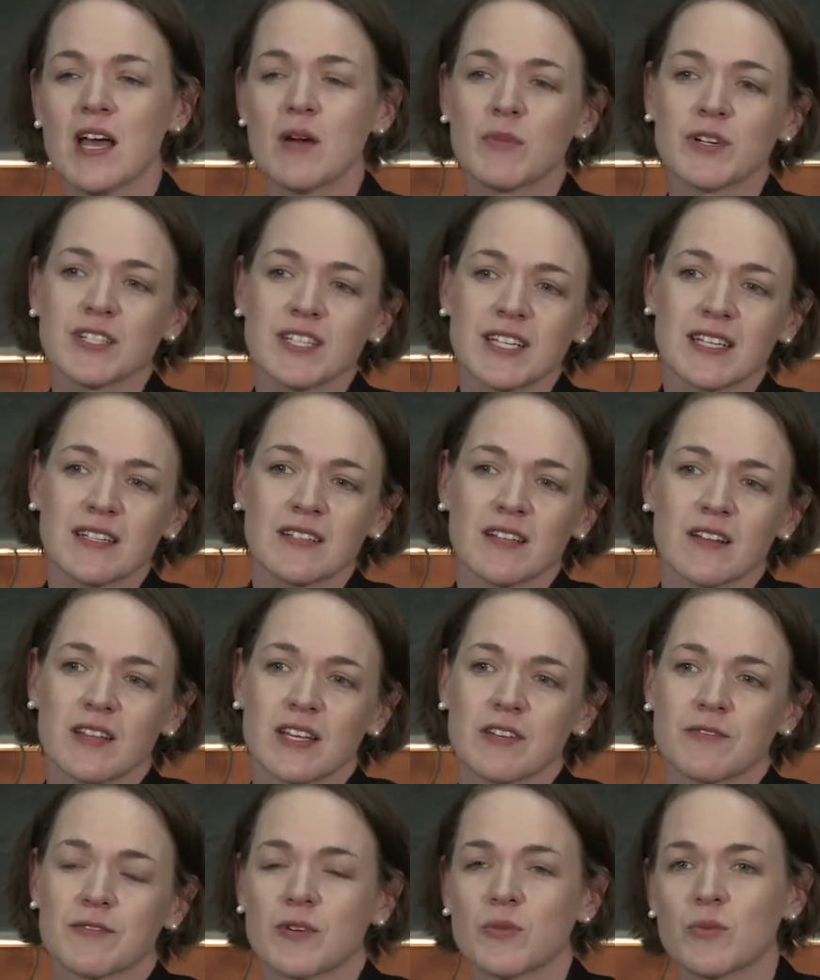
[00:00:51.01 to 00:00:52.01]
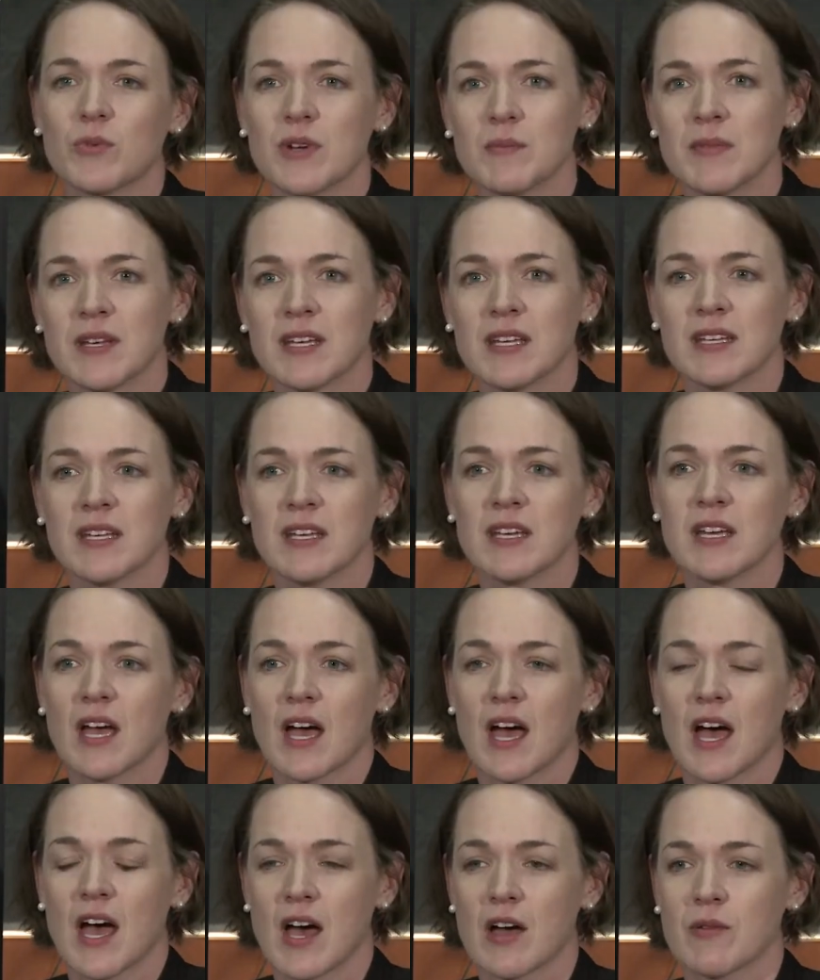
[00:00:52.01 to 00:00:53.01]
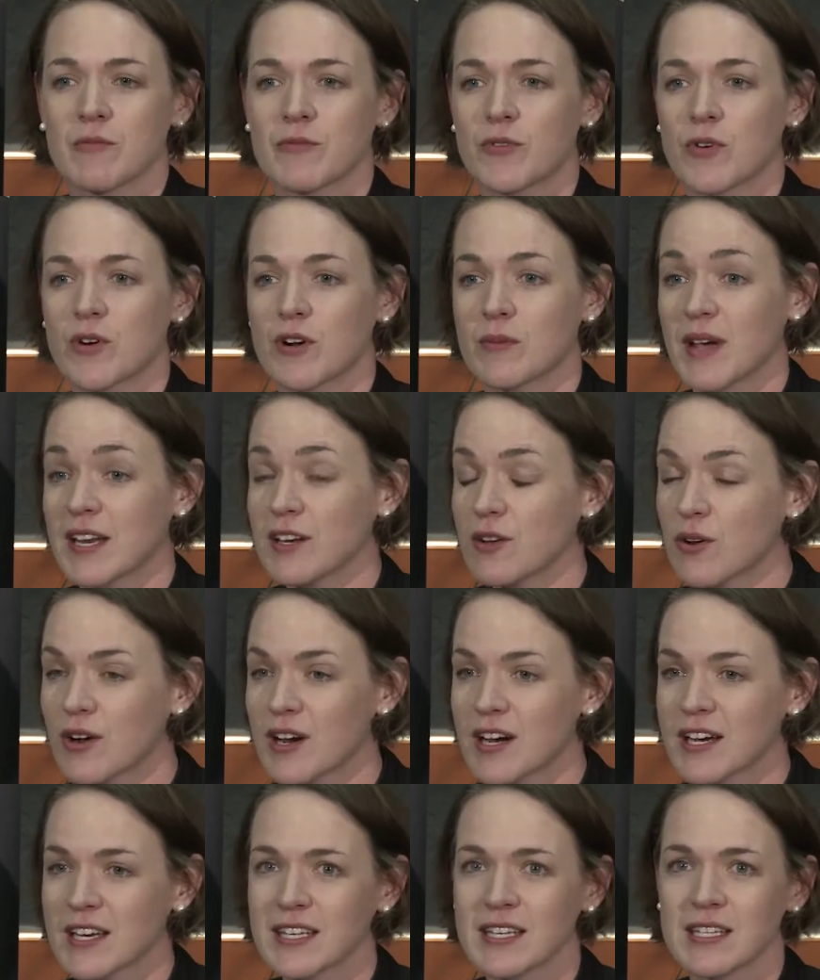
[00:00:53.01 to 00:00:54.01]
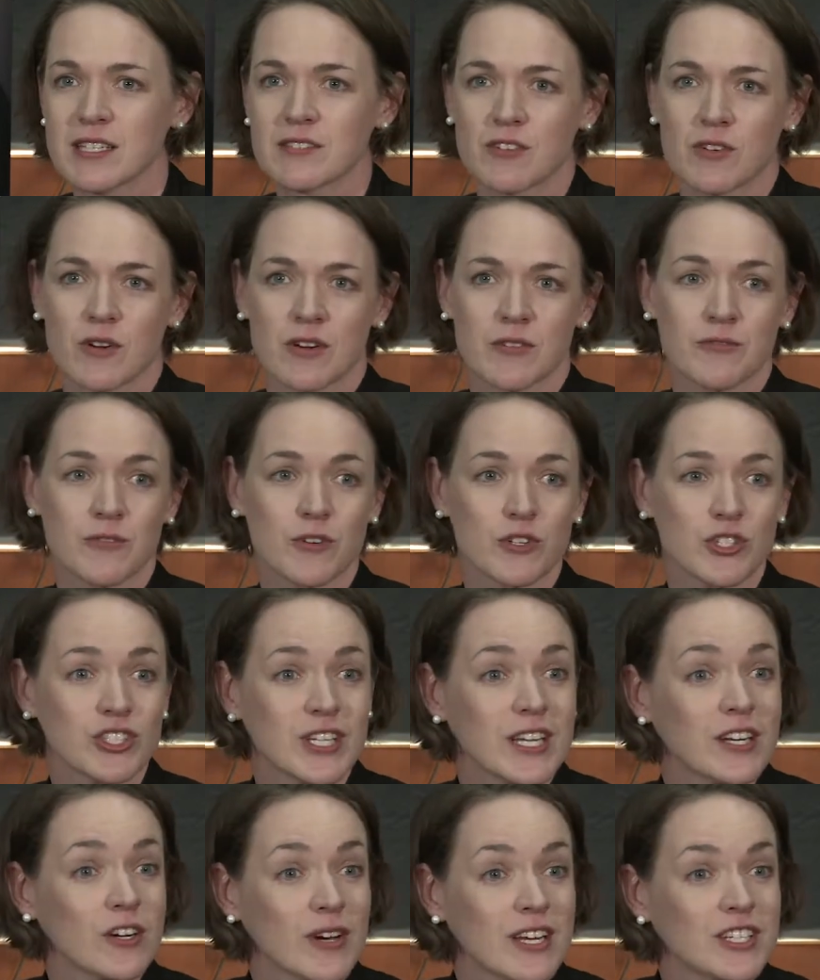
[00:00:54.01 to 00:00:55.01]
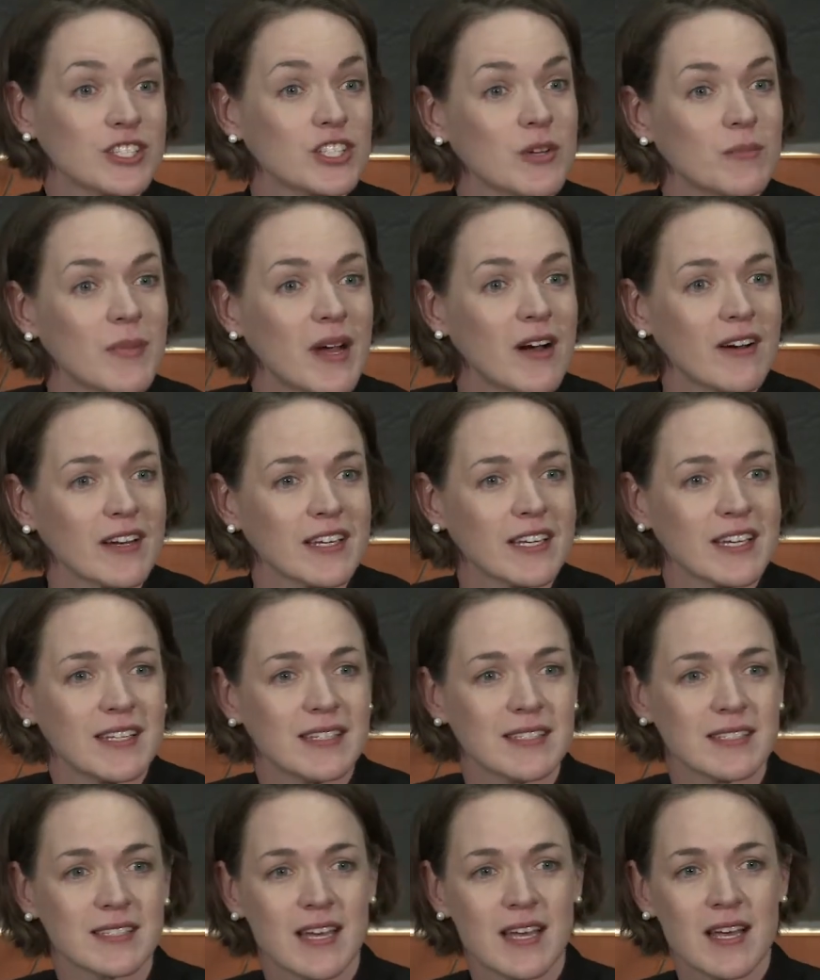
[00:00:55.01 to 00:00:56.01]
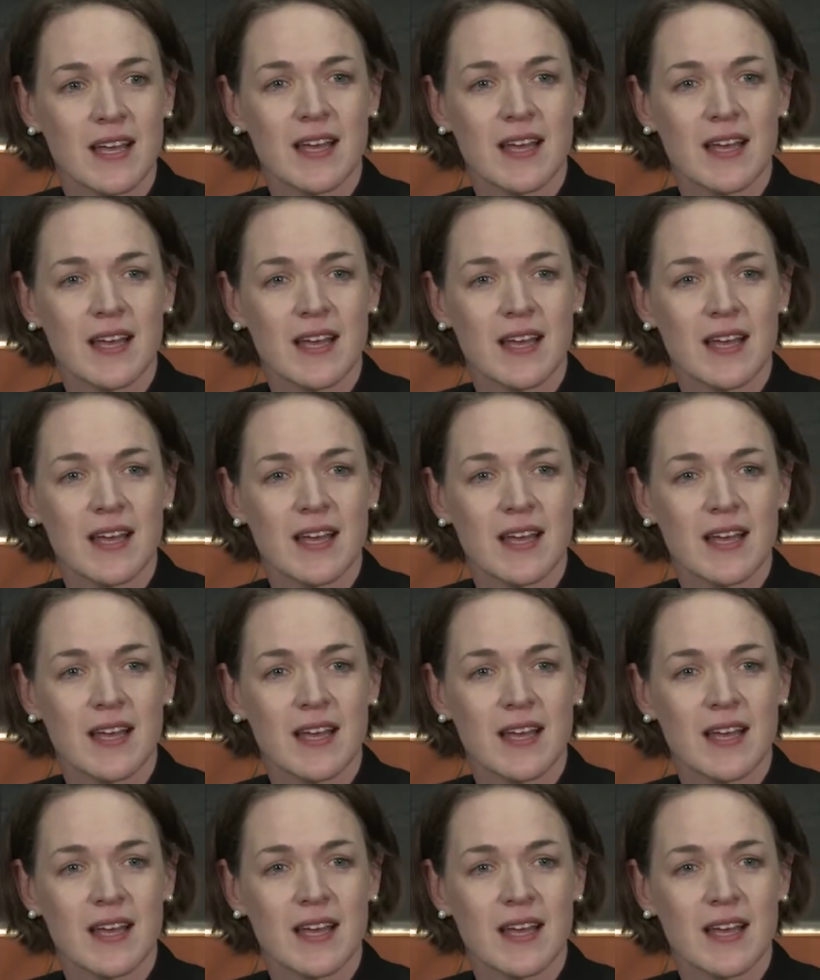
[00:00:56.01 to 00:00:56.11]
particularly for women, um, for minorities, for first generation Americans,